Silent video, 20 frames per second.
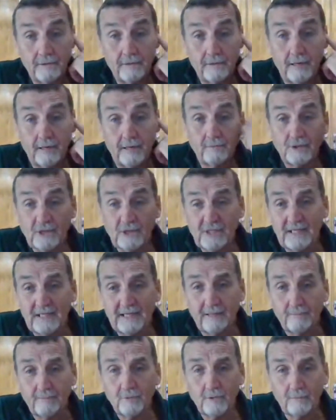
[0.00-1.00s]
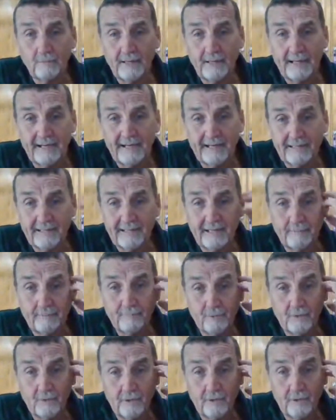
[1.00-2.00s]
I was sick real bad at that
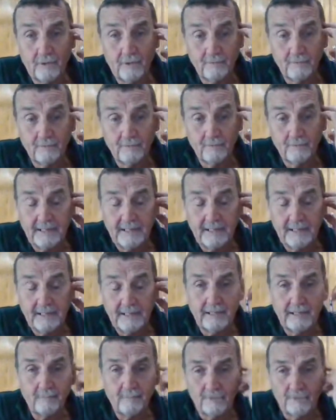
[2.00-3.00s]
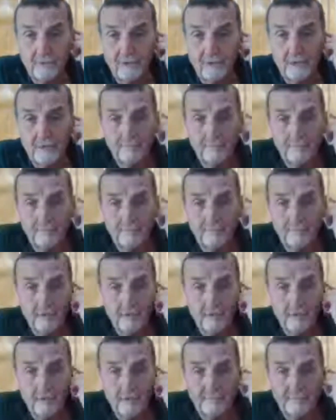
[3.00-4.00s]
point, taking chemotherapy and all
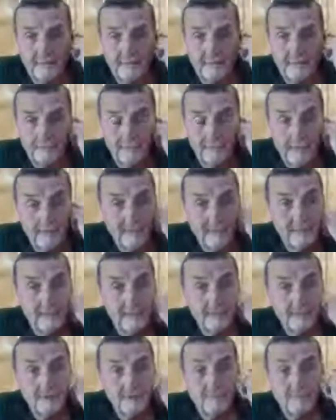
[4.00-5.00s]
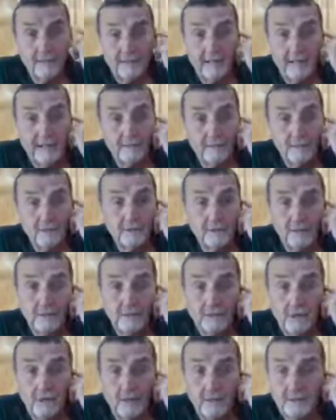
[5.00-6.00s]
that then. But I was
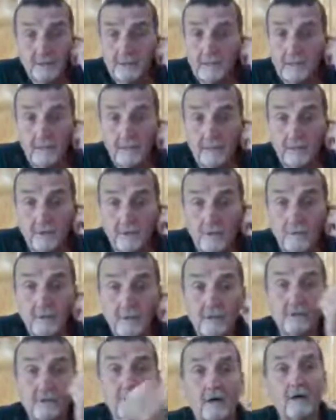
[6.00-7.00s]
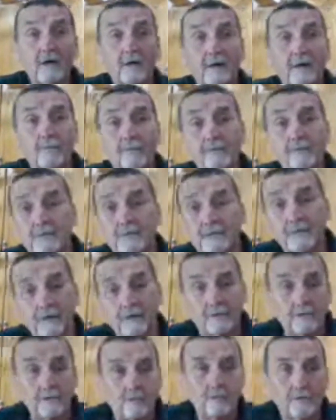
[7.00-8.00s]
exhausted. You would have thought I wanted to tell
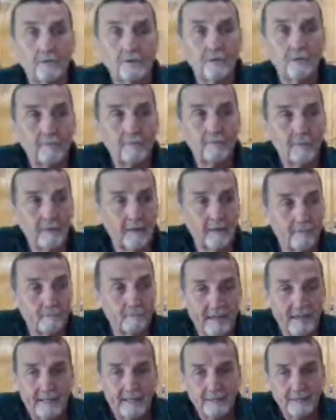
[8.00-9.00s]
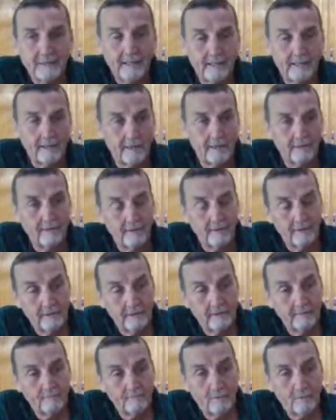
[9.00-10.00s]
the world, but I passed out
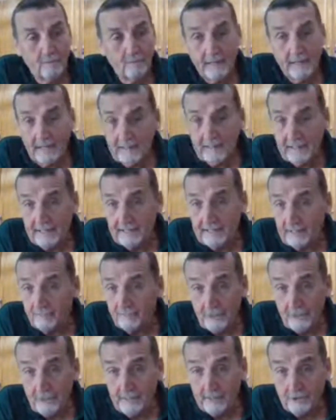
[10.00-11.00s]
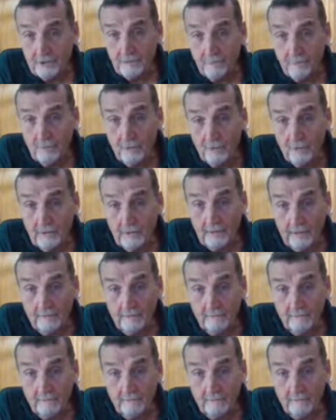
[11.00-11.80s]
when I got up the next morning,